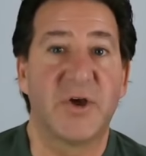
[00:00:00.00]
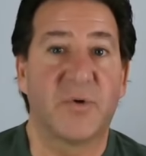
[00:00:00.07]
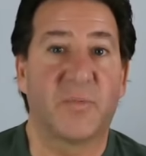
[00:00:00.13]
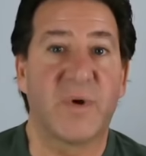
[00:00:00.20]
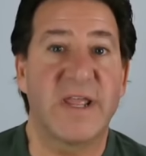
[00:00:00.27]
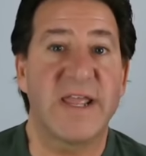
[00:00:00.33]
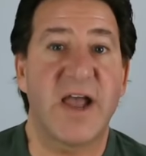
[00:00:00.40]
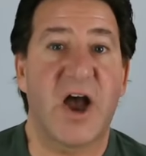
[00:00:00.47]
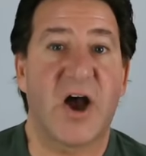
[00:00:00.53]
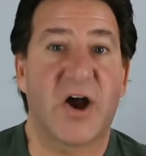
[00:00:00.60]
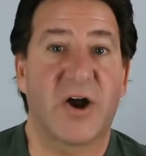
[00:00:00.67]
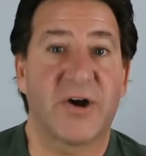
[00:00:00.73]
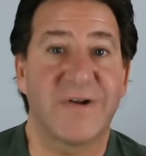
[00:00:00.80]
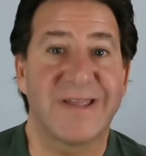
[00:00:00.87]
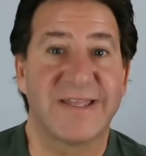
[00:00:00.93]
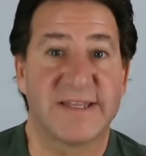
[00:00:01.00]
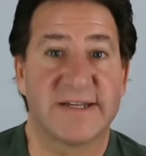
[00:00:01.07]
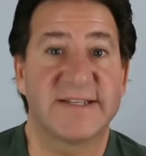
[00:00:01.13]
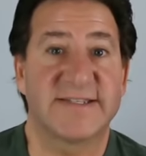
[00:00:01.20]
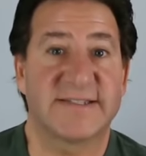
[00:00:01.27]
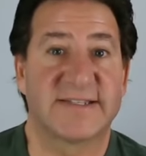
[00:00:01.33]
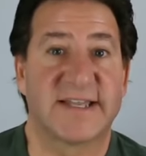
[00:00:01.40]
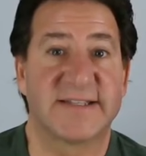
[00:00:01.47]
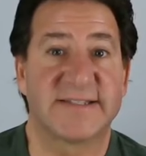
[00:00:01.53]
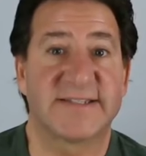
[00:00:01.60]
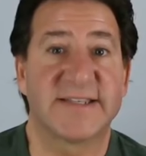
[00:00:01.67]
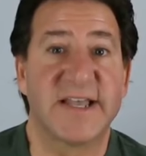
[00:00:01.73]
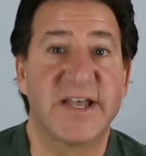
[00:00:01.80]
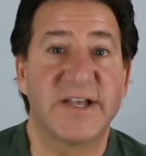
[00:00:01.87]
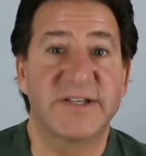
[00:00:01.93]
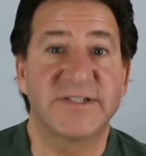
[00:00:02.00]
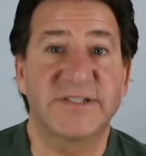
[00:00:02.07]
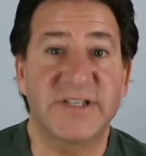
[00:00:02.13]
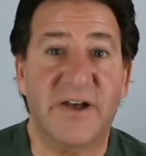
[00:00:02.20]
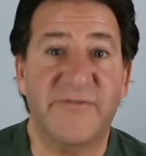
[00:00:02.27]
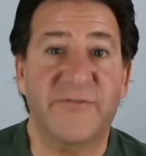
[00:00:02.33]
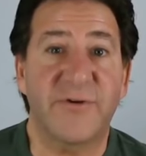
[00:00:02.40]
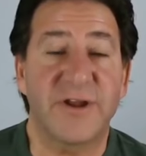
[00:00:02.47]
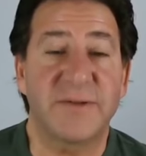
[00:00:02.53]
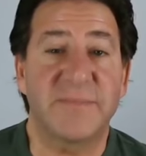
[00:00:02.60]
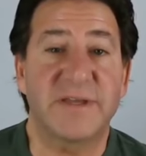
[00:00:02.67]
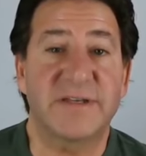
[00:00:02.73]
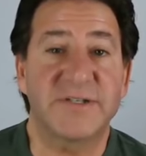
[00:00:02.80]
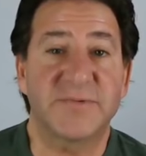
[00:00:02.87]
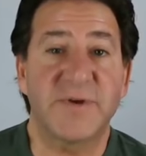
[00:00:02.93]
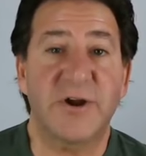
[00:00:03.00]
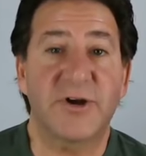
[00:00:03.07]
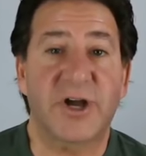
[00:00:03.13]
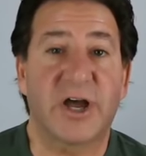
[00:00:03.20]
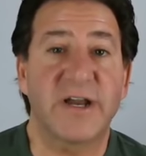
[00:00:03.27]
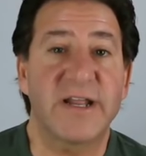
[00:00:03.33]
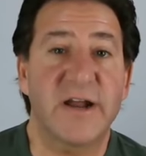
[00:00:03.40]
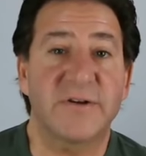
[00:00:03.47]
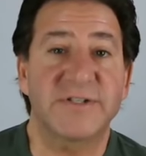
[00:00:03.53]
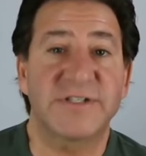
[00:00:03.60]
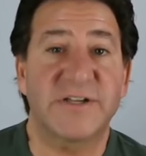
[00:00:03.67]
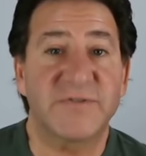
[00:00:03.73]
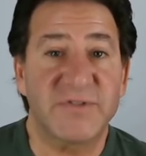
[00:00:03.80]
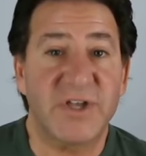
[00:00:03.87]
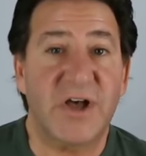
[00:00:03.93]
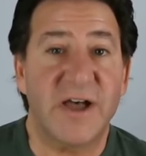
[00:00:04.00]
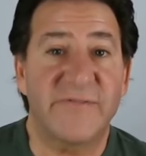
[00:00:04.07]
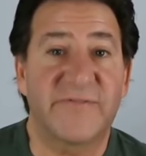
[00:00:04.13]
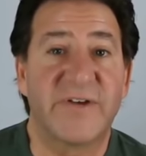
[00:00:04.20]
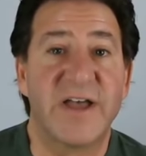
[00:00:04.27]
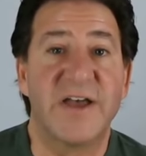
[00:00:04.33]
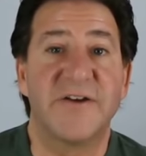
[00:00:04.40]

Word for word: We are, in a sense, suffering because we are cutting ourselves off